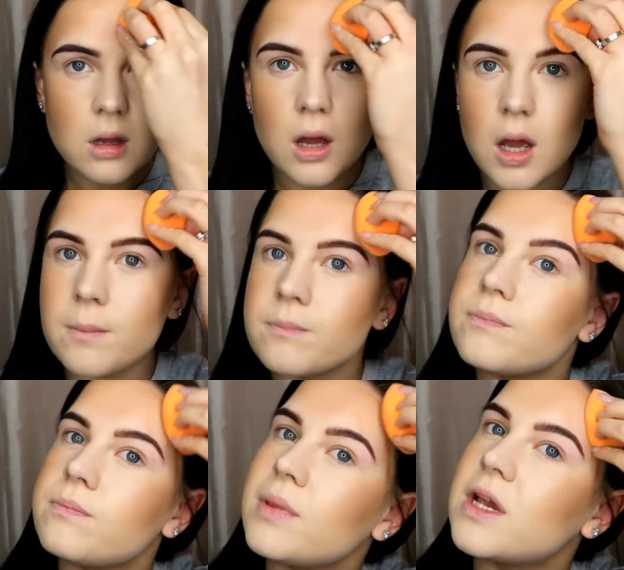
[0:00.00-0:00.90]
Um,
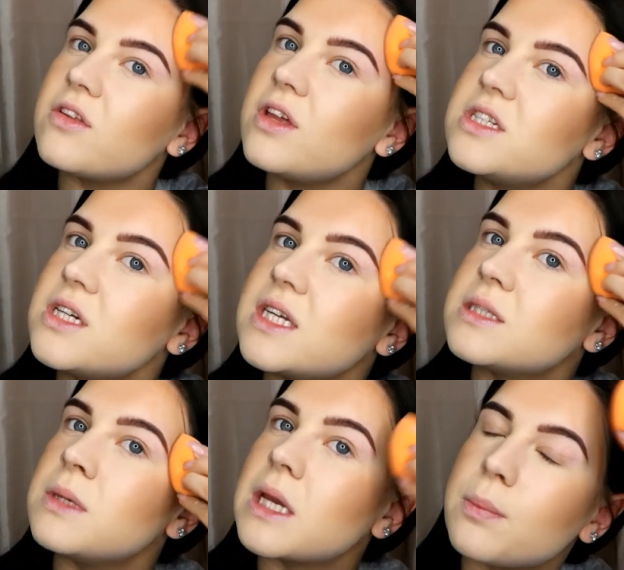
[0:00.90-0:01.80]
because I just like
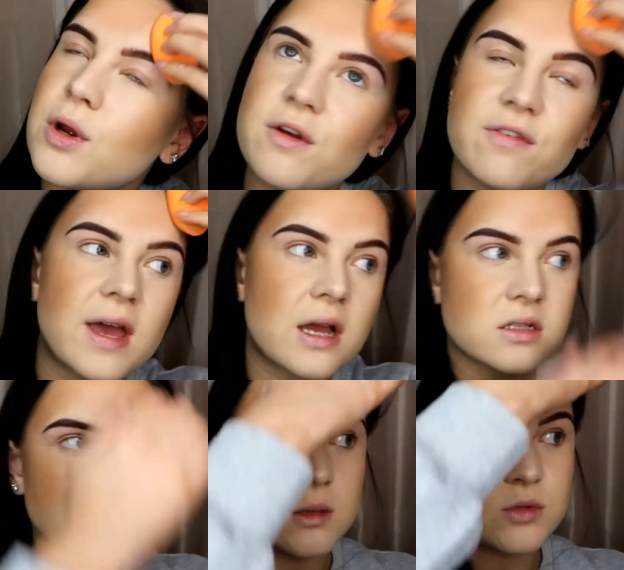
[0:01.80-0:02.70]
it to make it
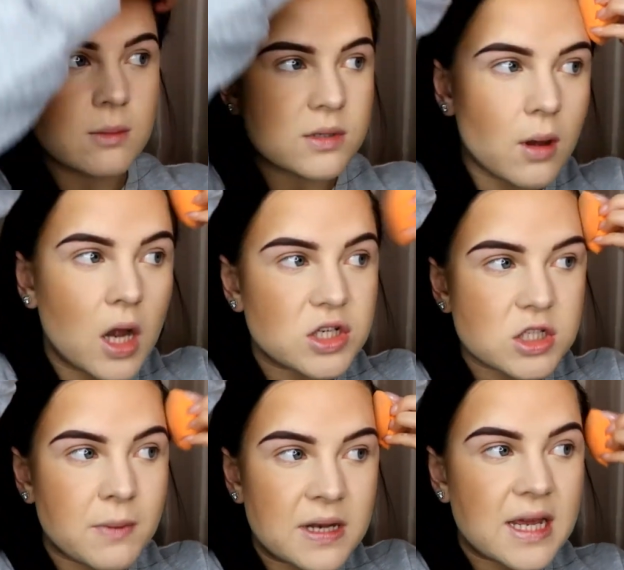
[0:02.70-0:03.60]
perfect. And sometimes I, I
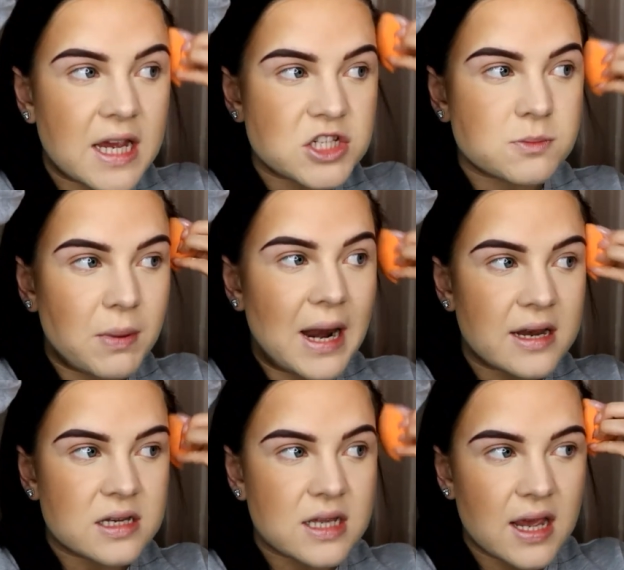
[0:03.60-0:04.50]
just spend ages
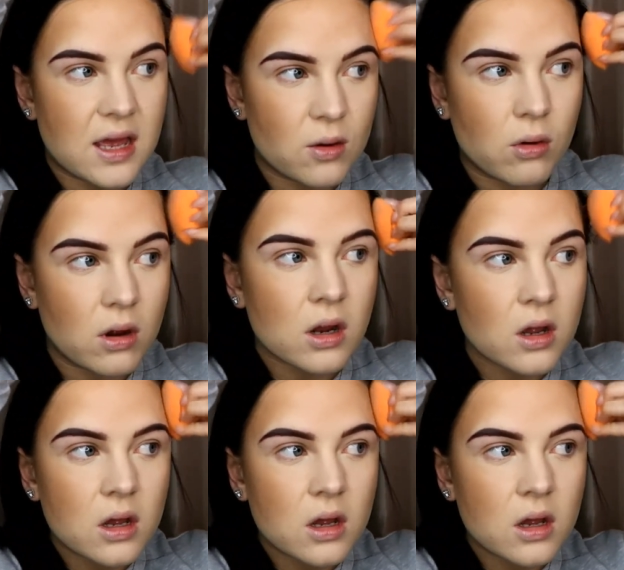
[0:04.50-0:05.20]
blending or...